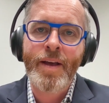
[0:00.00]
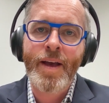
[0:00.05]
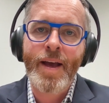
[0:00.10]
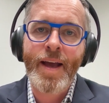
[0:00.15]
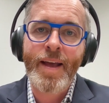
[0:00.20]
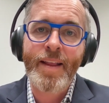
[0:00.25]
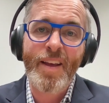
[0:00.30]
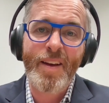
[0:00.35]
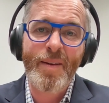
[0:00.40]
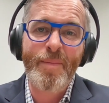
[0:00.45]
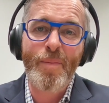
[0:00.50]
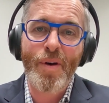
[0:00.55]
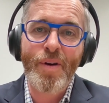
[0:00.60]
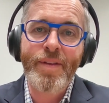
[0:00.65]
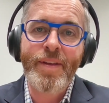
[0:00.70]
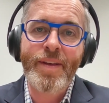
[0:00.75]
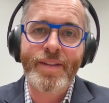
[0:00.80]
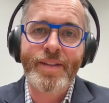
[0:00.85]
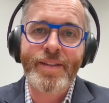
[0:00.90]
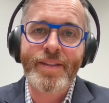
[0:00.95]
And like most
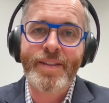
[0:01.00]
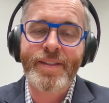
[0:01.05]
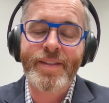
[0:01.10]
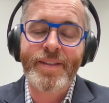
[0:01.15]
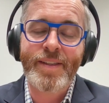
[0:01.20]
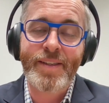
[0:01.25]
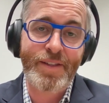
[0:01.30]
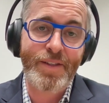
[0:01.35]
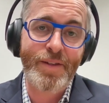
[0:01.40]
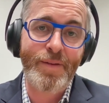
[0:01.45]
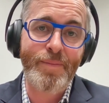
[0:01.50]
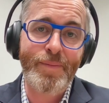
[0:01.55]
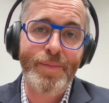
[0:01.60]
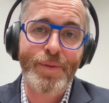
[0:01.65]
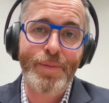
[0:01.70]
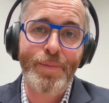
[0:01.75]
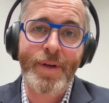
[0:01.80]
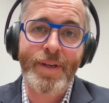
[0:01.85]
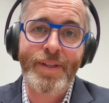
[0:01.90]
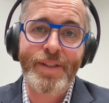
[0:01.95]
health
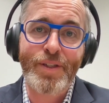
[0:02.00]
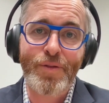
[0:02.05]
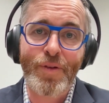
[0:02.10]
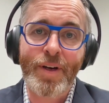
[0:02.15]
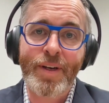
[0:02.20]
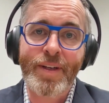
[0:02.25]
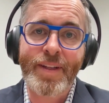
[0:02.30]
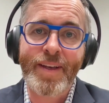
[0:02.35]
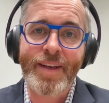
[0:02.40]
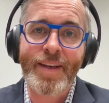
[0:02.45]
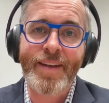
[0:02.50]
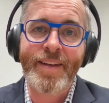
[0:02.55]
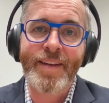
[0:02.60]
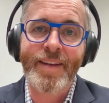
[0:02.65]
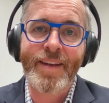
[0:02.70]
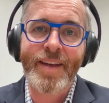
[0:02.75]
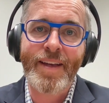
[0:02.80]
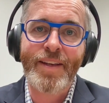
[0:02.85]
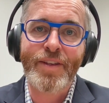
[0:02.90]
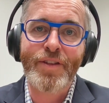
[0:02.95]
systems, we're struggling
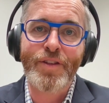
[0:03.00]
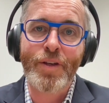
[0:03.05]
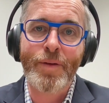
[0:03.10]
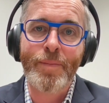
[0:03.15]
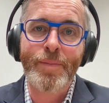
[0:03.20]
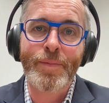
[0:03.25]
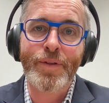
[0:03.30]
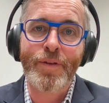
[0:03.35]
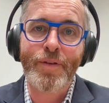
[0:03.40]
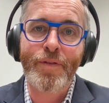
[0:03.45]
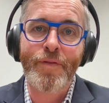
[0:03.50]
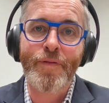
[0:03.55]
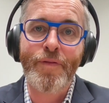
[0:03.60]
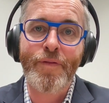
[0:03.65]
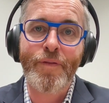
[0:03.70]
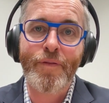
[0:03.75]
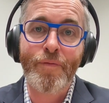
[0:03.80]
in terms of